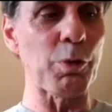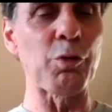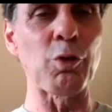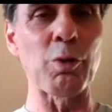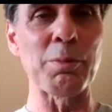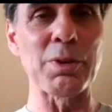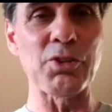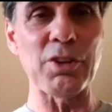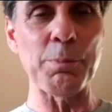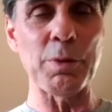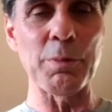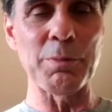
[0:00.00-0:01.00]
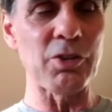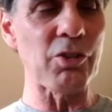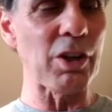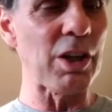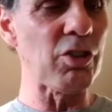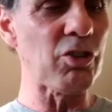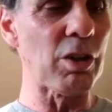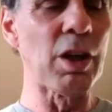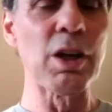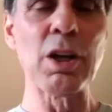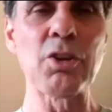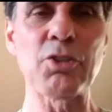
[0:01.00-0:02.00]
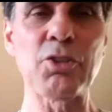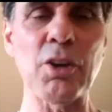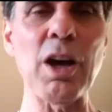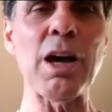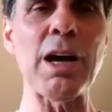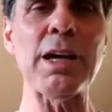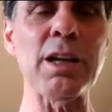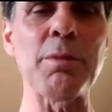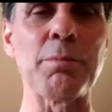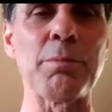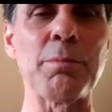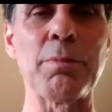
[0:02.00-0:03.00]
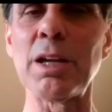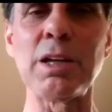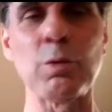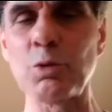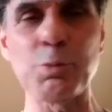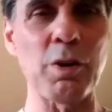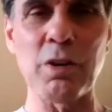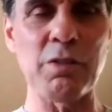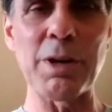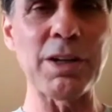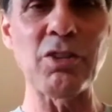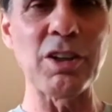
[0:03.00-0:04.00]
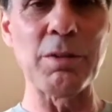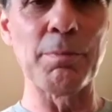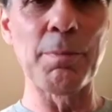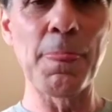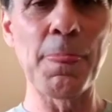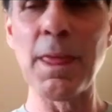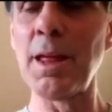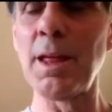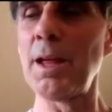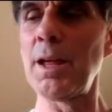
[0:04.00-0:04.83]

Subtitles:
sports performance supplementation. So I hired him, and he was part of my team.